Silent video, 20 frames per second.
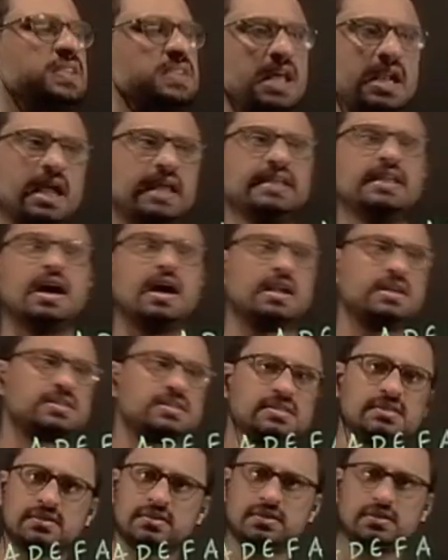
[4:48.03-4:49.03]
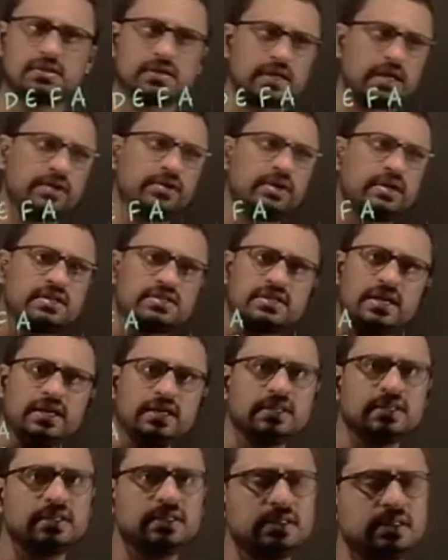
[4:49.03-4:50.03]
These are IRs. Can you
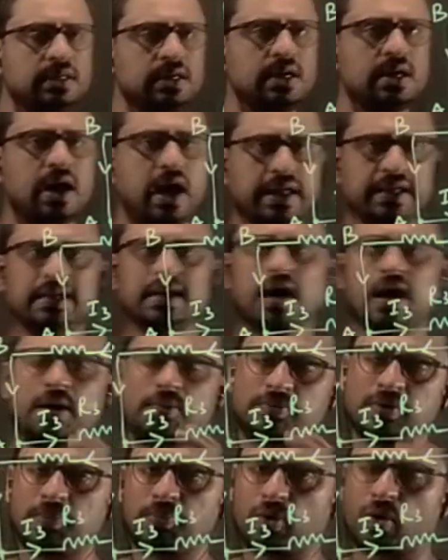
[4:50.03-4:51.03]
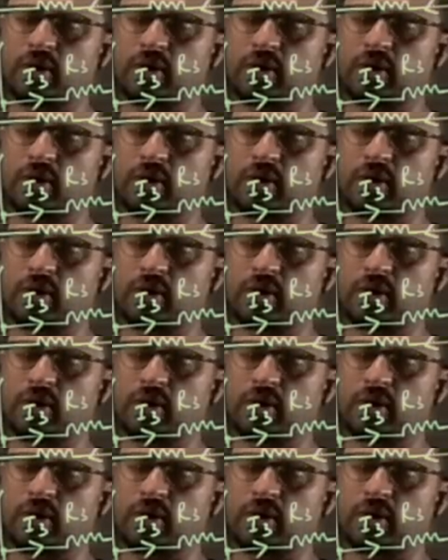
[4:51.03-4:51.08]
understand? IR,